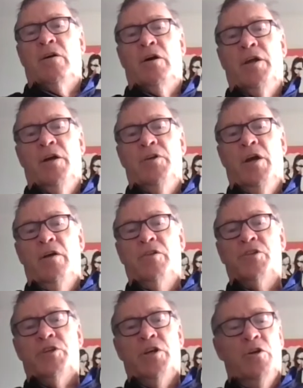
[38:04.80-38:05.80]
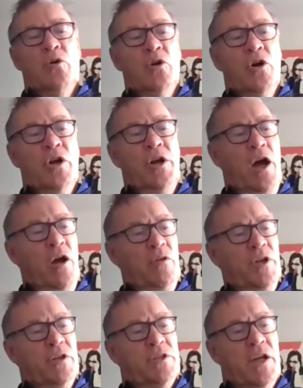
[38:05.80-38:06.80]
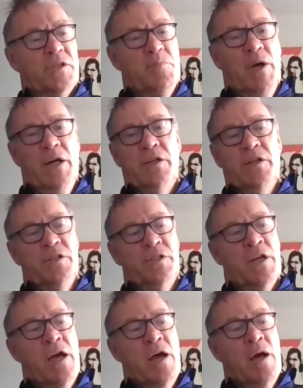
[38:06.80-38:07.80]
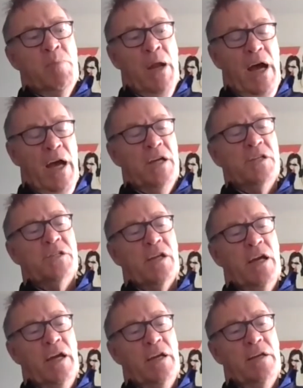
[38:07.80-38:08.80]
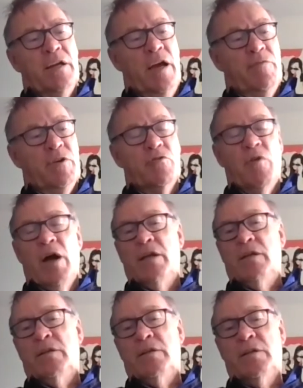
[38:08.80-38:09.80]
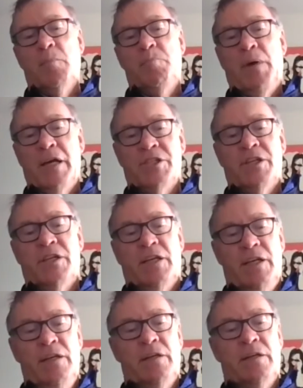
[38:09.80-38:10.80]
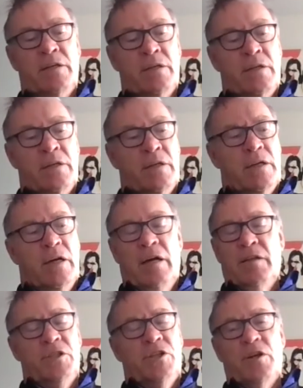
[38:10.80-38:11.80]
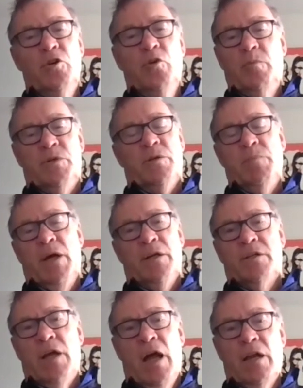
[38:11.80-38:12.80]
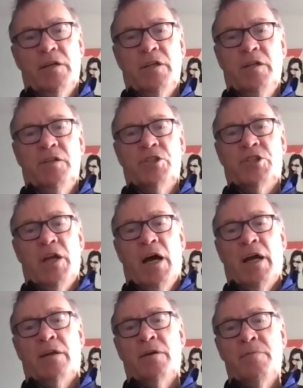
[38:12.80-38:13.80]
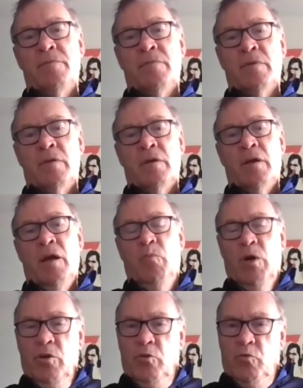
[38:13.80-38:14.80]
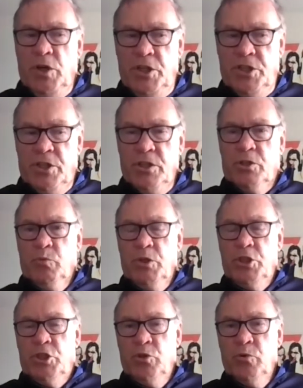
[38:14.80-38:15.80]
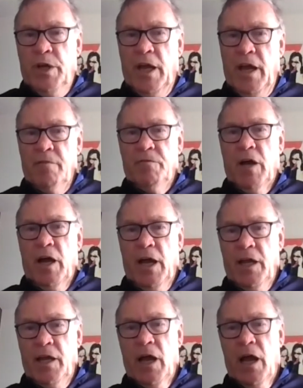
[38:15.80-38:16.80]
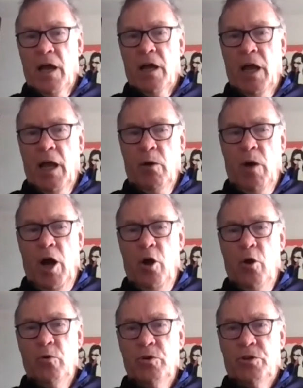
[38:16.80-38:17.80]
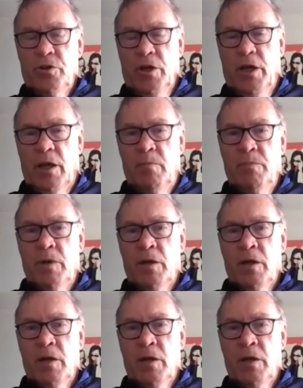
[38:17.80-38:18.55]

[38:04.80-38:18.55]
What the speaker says: I don't know the scene. All I know that Tasmanians players and have a great capacity. There's an enormous amount of talent in the state. And one of the reasons we should have our own team